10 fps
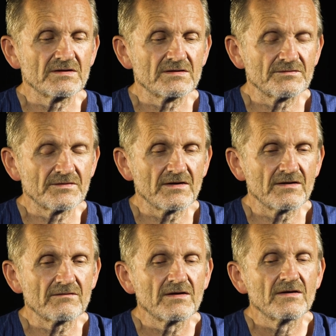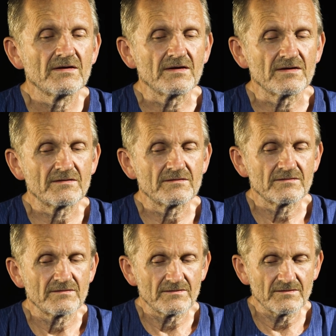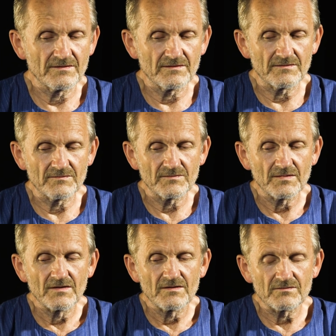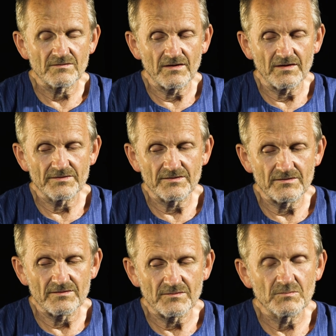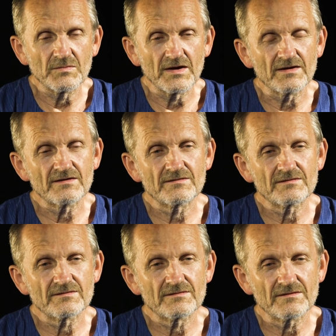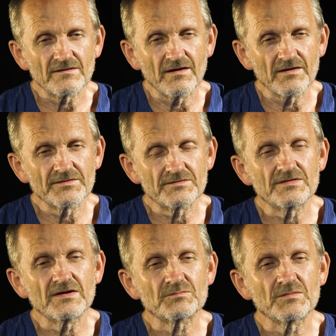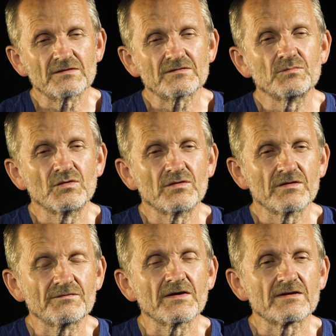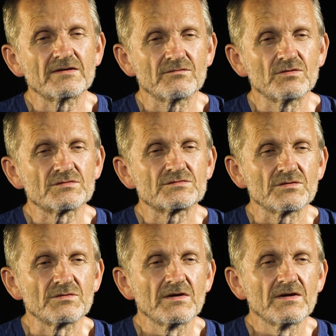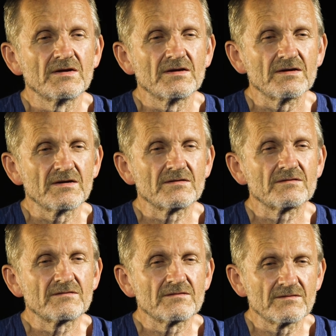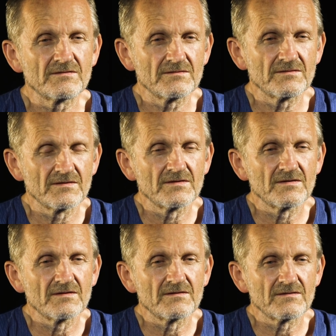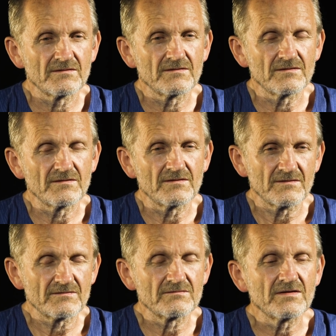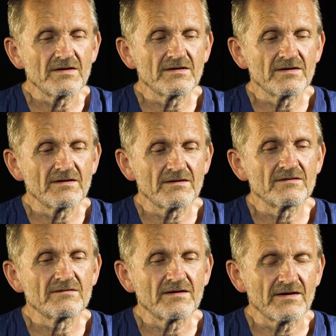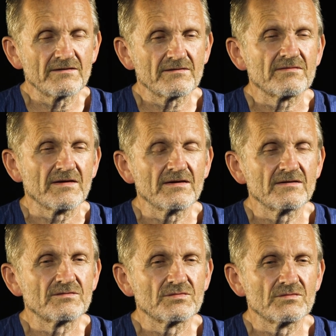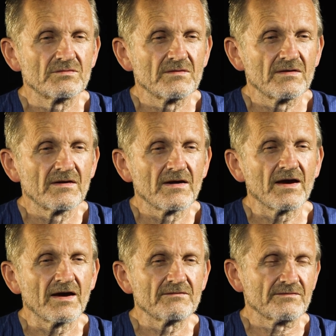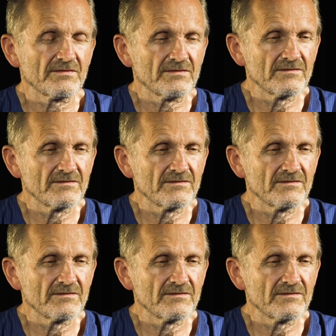interfere. It rather makes other treatments more effective also. It is really a nice thing to have